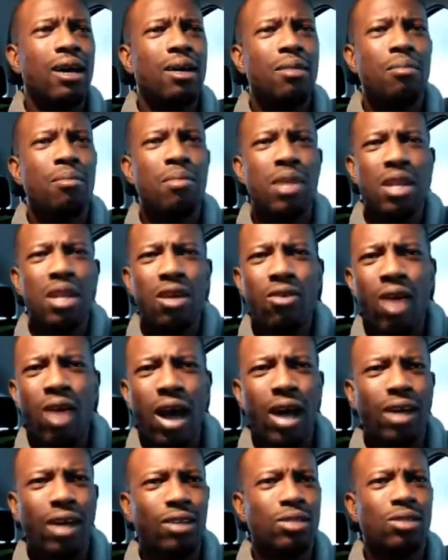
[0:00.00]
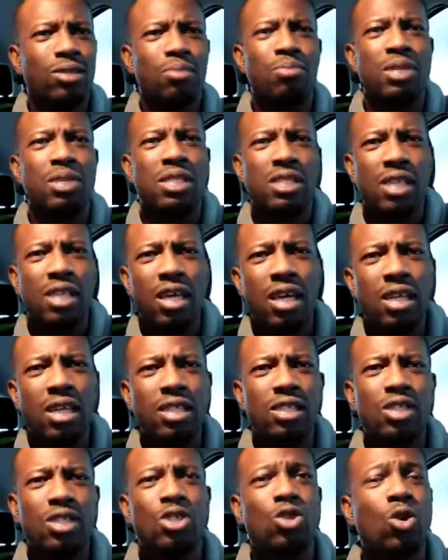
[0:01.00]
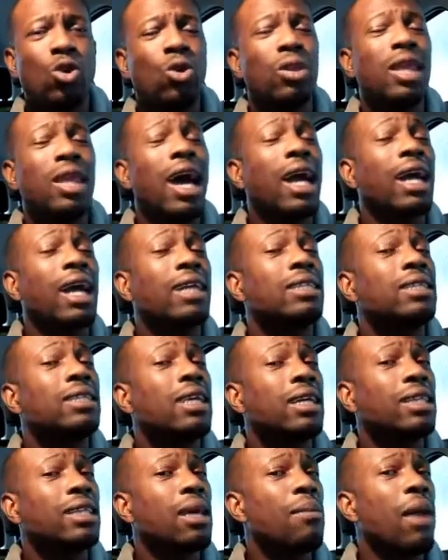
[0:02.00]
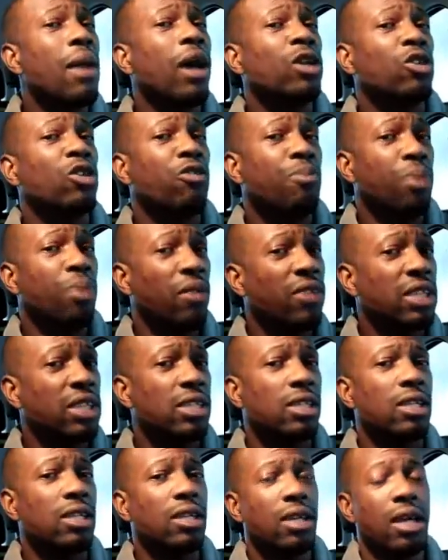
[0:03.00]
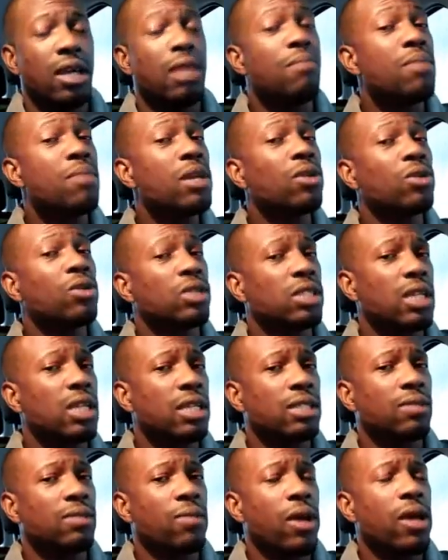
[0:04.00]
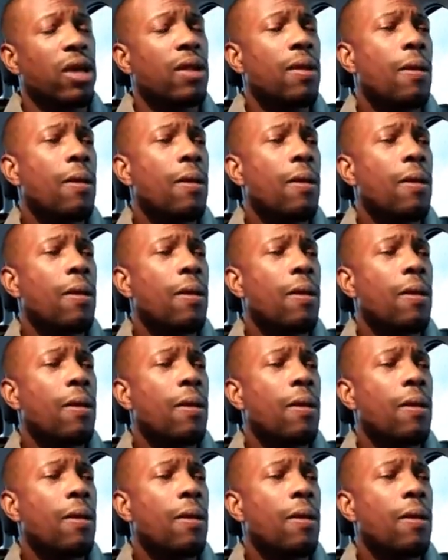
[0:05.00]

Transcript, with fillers: minerals, biscuits, so that can take them out of poverty. And it made no sense, right?